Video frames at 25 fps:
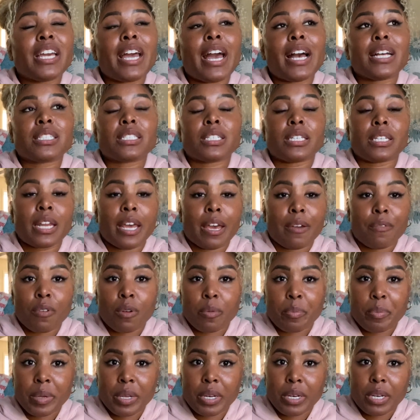has never
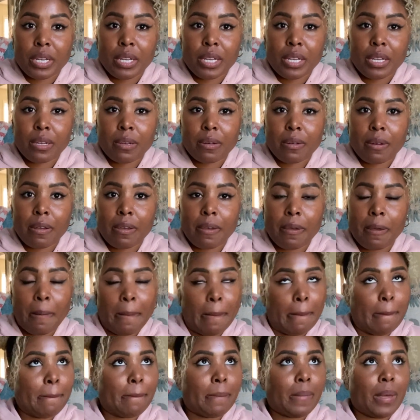been it.
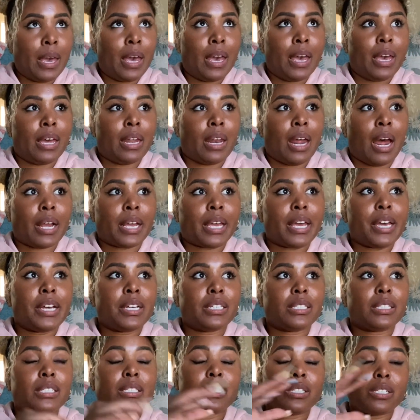And I
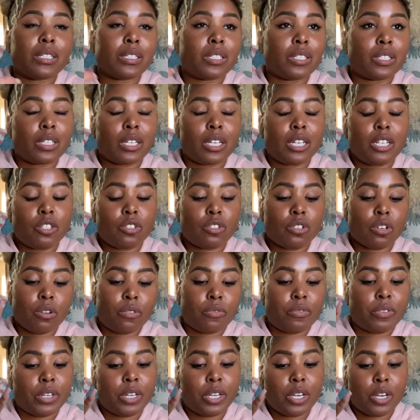guess since this is an intro
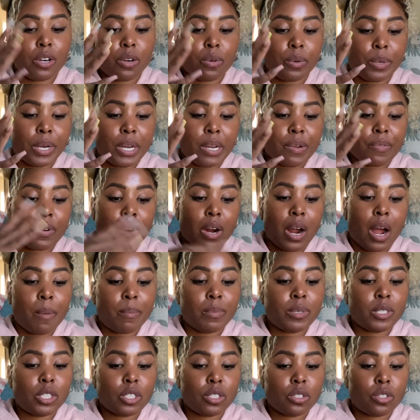video, whatever, I'm
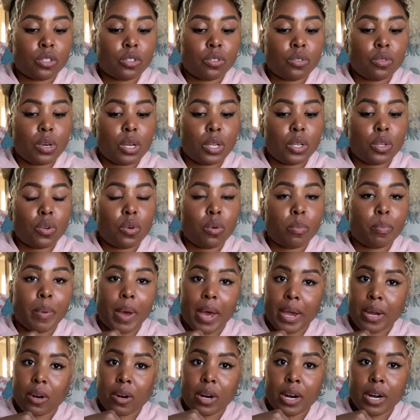gonna just do a little
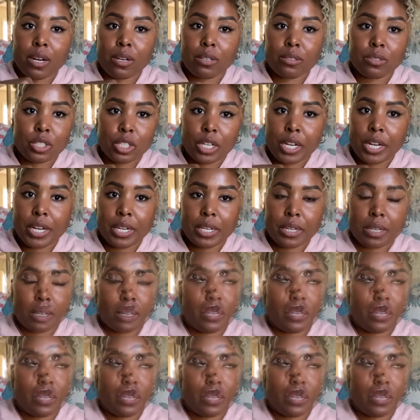background check.